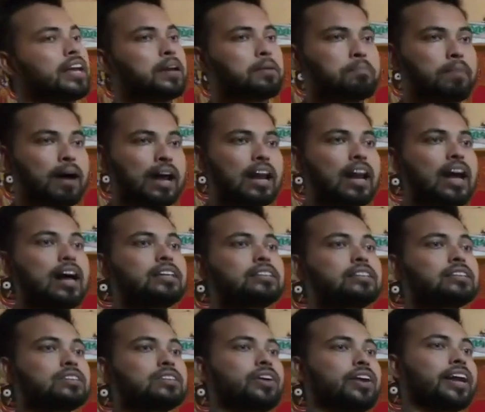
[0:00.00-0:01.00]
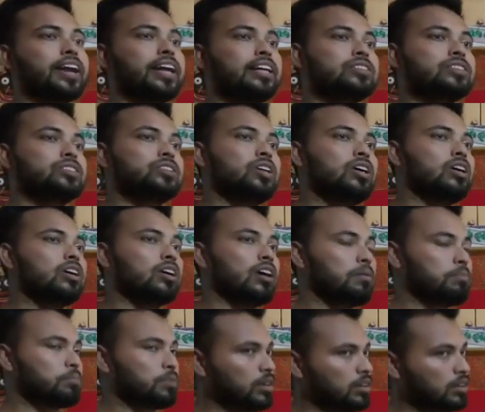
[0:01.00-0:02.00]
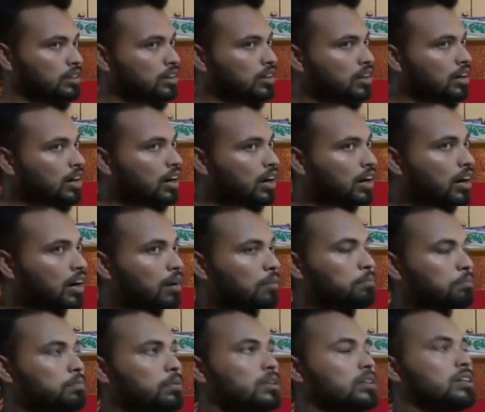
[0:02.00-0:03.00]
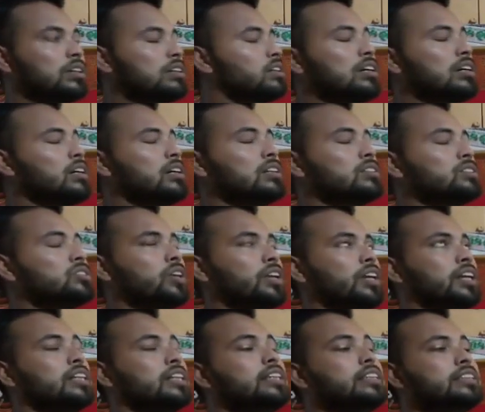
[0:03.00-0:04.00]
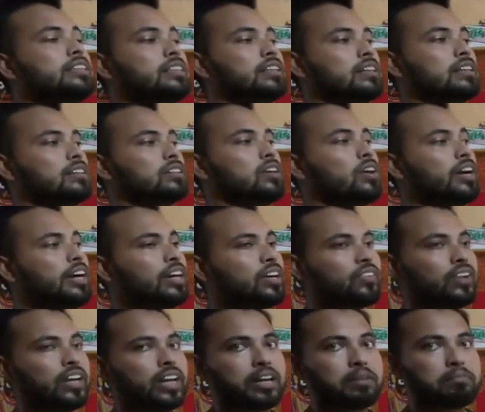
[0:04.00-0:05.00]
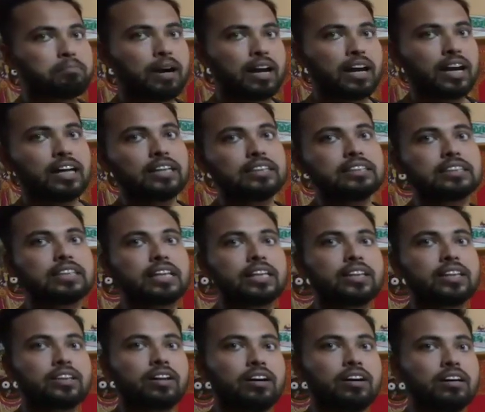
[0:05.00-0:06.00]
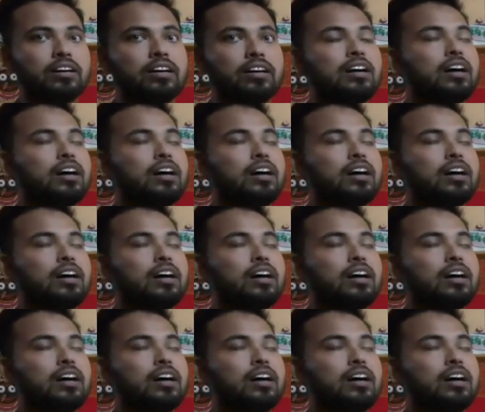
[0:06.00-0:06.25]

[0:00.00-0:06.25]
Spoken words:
imbalance the nature of the uh, sorry, or it will imbalance in the